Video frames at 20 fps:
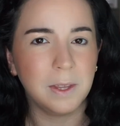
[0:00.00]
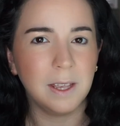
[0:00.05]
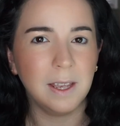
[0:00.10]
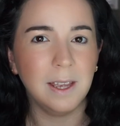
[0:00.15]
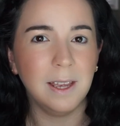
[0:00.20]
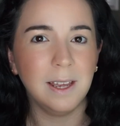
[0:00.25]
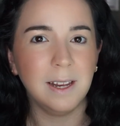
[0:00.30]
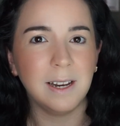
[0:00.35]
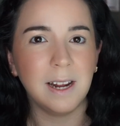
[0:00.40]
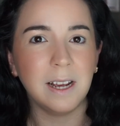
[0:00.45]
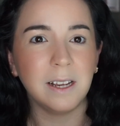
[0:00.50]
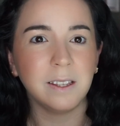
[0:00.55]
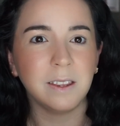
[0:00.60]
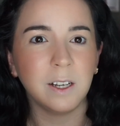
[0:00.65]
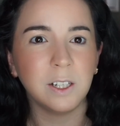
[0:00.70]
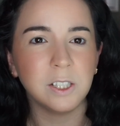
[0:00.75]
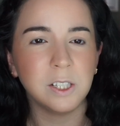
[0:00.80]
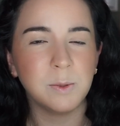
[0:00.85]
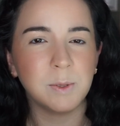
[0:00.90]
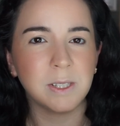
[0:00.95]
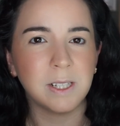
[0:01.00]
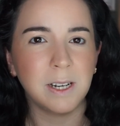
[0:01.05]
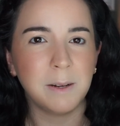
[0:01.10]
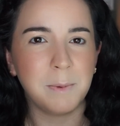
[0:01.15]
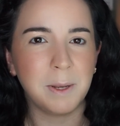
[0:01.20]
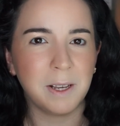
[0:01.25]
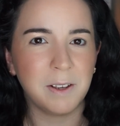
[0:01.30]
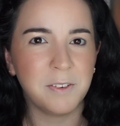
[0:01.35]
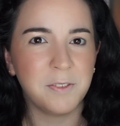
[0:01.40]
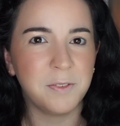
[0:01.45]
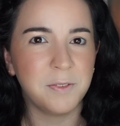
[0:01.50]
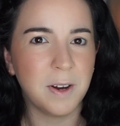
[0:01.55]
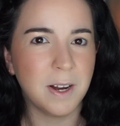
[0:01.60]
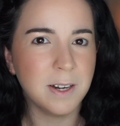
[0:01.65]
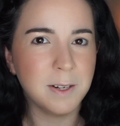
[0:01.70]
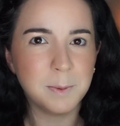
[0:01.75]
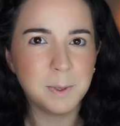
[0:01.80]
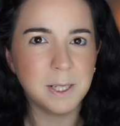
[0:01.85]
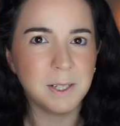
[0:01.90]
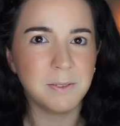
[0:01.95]
And I thought she was gonna make
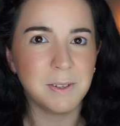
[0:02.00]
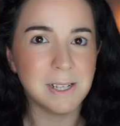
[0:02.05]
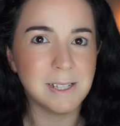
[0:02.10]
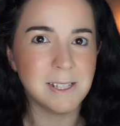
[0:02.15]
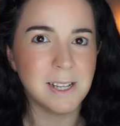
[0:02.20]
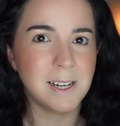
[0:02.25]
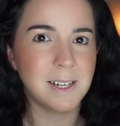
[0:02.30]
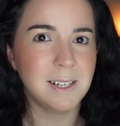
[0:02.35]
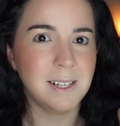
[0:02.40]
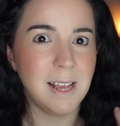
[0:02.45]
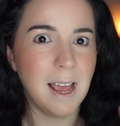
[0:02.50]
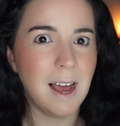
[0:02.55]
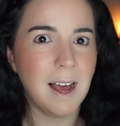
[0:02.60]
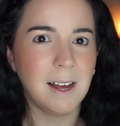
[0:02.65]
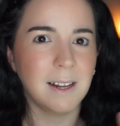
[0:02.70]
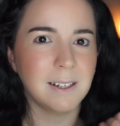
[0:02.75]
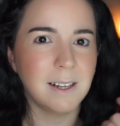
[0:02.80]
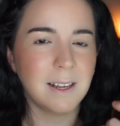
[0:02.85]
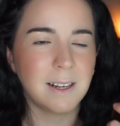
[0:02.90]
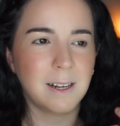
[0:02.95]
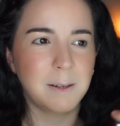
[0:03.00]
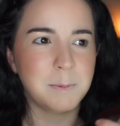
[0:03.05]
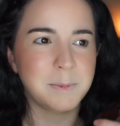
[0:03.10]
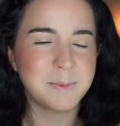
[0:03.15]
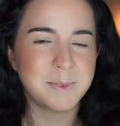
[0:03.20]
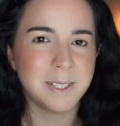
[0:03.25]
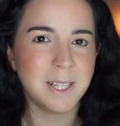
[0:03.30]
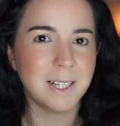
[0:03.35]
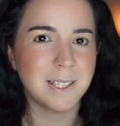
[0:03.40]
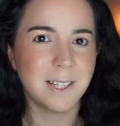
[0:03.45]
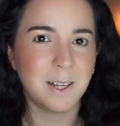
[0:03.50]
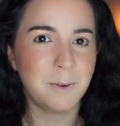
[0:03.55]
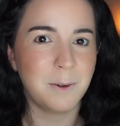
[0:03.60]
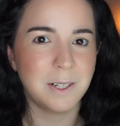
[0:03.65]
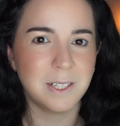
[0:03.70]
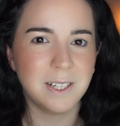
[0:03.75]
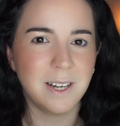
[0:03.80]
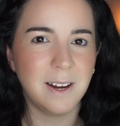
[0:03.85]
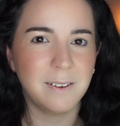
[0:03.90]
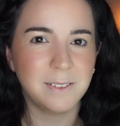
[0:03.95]
fun of me if I said, yeah, like, I'm obsessed, I
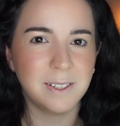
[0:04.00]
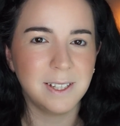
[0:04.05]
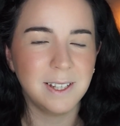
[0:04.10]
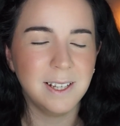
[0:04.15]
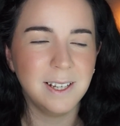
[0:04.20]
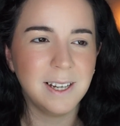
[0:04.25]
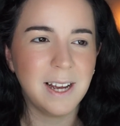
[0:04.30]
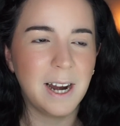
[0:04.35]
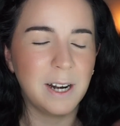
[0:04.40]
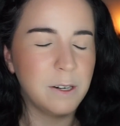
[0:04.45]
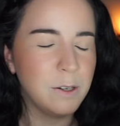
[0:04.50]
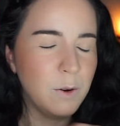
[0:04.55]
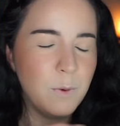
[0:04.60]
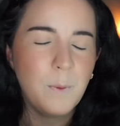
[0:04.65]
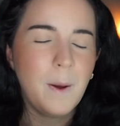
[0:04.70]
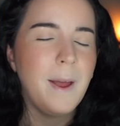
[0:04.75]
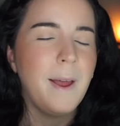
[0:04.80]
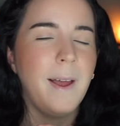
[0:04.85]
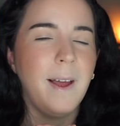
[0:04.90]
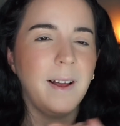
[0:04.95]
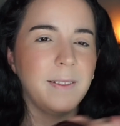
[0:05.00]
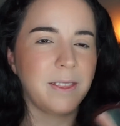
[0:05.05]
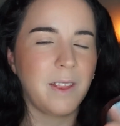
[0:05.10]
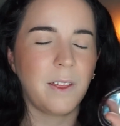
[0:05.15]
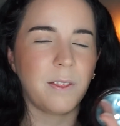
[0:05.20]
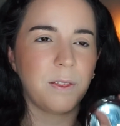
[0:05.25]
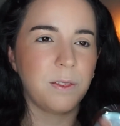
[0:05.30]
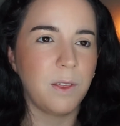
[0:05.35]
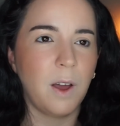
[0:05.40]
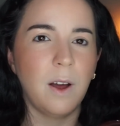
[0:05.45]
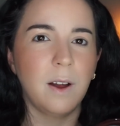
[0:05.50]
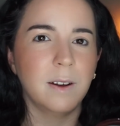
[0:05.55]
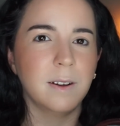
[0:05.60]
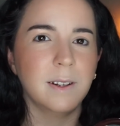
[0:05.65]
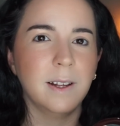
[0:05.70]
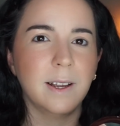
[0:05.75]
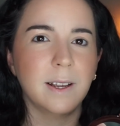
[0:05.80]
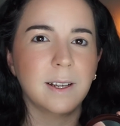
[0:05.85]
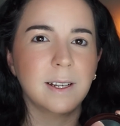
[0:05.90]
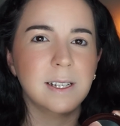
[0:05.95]
watch everything. I don't know why I had that thought,
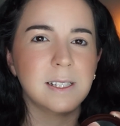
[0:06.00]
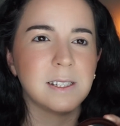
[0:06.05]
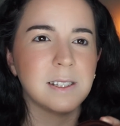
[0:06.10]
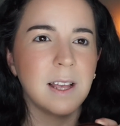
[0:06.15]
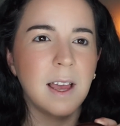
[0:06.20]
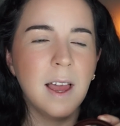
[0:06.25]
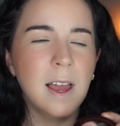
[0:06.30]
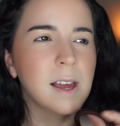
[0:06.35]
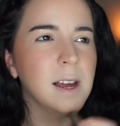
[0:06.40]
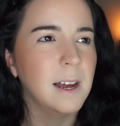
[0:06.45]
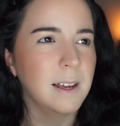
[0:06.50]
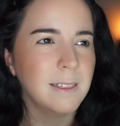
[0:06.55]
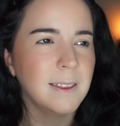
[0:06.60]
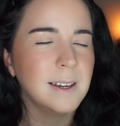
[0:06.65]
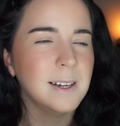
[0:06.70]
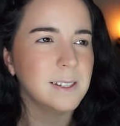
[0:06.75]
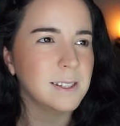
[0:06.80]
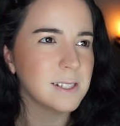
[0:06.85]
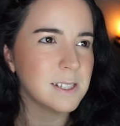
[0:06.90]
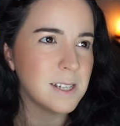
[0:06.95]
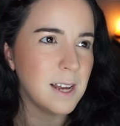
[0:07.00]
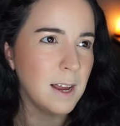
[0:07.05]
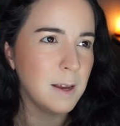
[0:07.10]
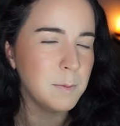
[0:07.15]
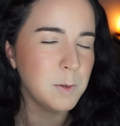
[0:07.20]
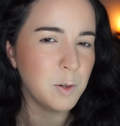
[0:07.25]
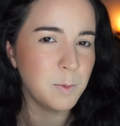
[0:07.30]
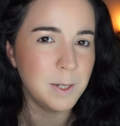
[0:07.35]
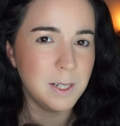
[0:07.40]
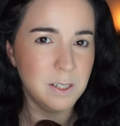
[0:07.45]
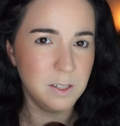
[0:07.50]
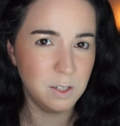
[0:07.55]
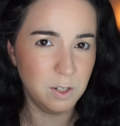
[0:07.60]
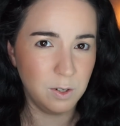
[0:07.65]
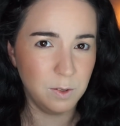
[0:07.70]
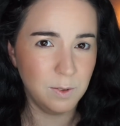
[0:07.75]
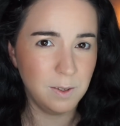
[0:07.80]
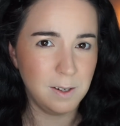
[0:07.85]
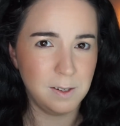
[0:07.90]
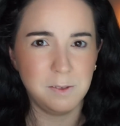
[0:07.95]
like, because I think at the time nobody
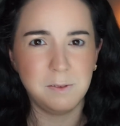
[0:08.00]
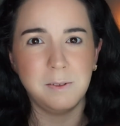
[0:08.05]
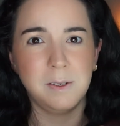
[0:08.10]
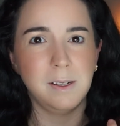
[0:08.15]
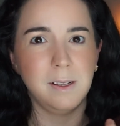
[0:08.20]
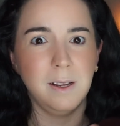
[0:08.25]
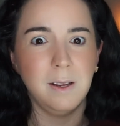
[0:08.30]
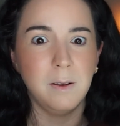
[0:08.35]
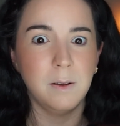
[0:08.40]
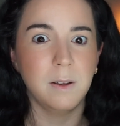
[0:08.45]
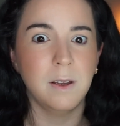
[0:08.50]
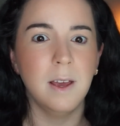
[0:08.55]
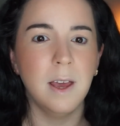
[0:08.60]
knew that I really